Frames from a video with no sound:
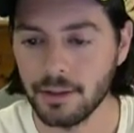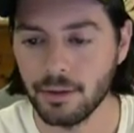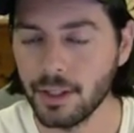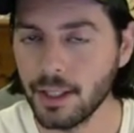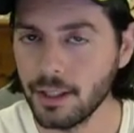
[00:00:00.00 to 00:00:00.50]
you
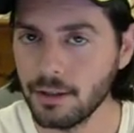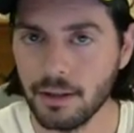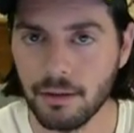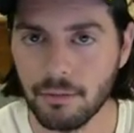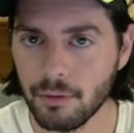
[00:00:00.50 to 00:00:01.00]
know,
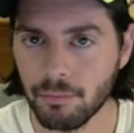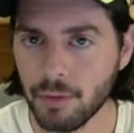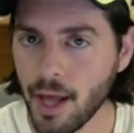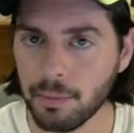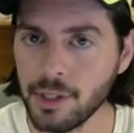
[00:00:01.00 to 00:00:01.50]
getting
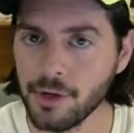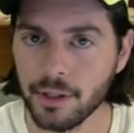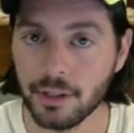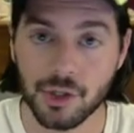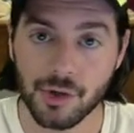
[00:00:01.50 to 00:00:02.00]
Black
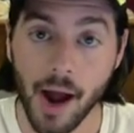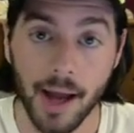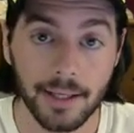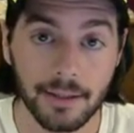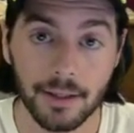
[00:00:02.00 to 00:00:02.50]
Madeira to try it,